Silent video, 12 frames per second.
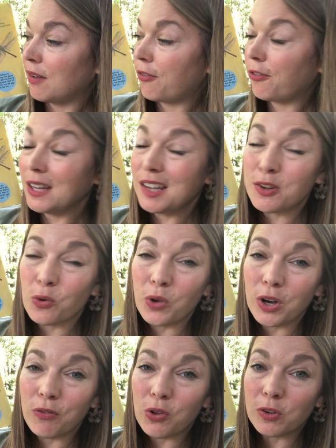Fleas are
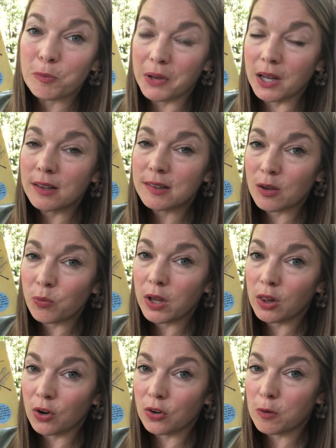one of those bugs that
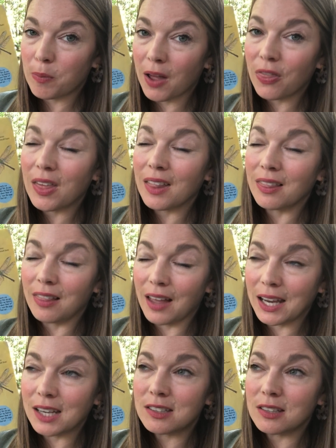we learned about that
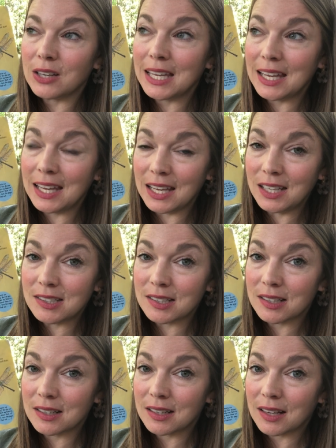like to
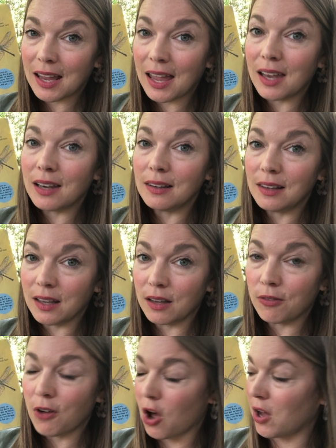eat and
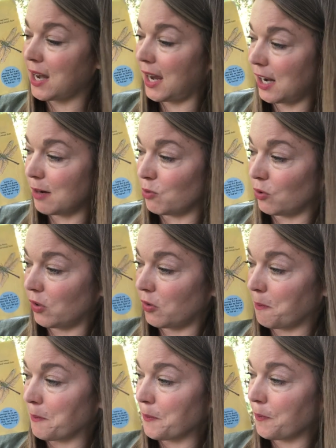live on animals.